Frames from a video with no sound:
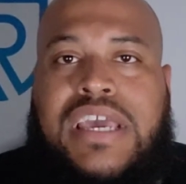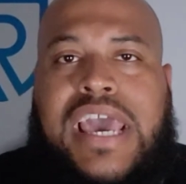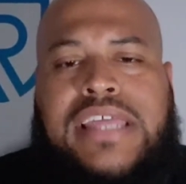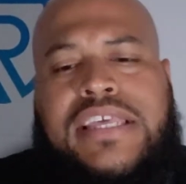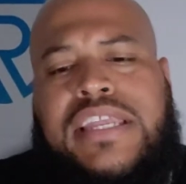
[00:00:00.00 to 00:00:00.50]

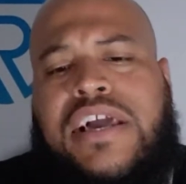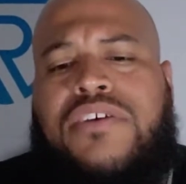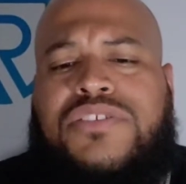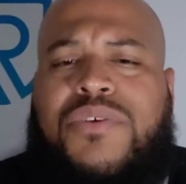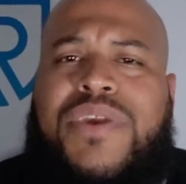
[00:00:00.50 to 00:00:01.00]
And then
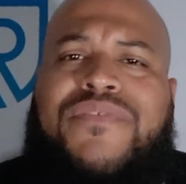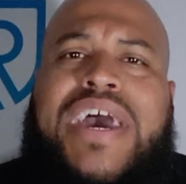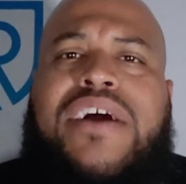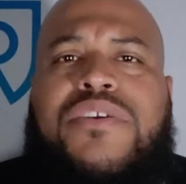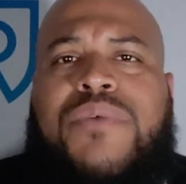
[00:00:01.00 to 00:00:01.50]
also
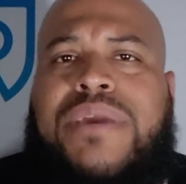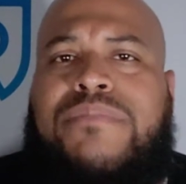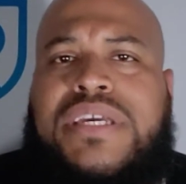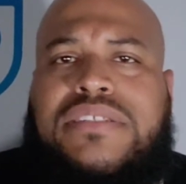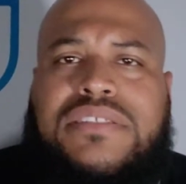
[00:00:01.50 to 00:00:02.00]
evaluate
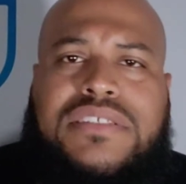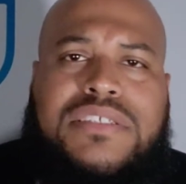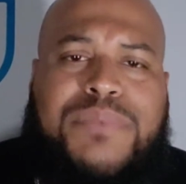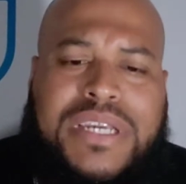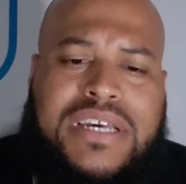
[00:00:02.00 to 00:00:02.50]

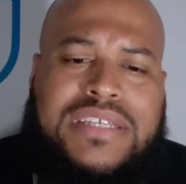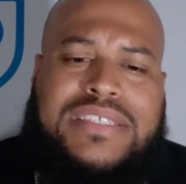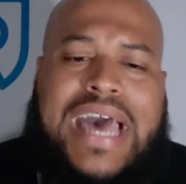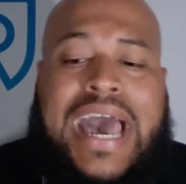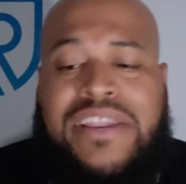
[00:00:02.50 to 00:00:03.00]
businesses because
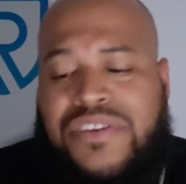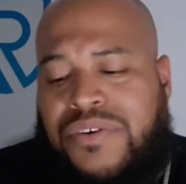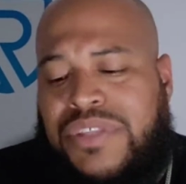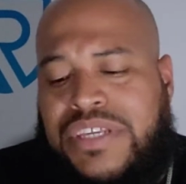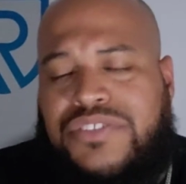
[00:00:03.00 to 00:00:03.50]
I
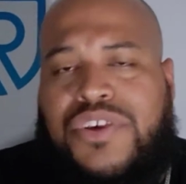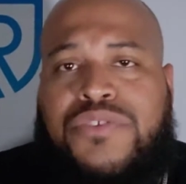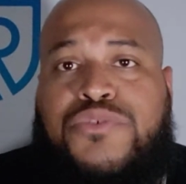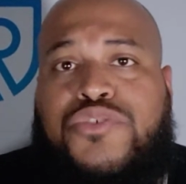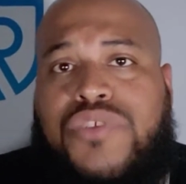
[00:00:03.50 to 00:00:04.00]
know the
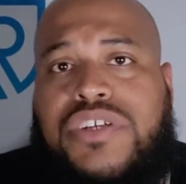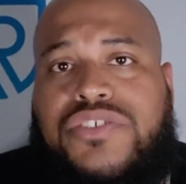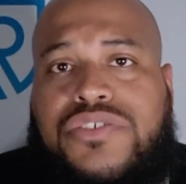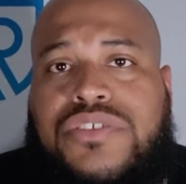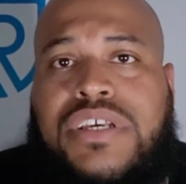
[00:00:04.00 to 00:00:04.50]
internal
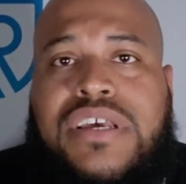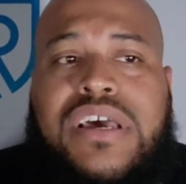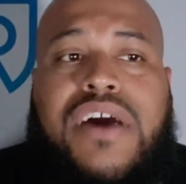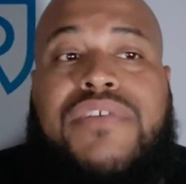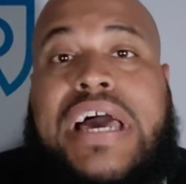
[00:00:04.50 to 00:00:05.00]
structures
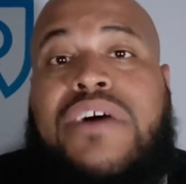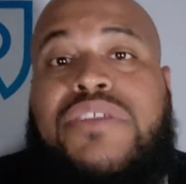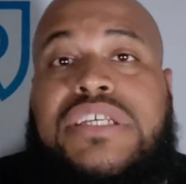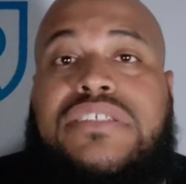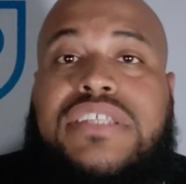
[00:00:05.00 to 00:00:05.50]
of how
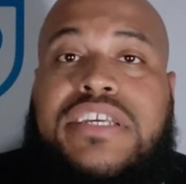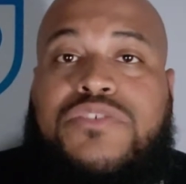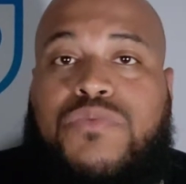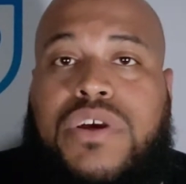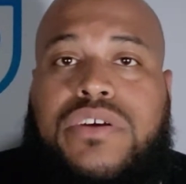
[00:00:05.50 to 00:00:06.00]
these things
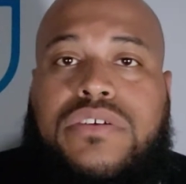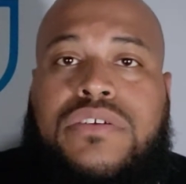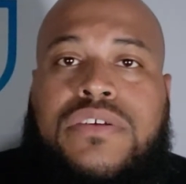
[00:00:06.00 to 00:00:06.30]
work.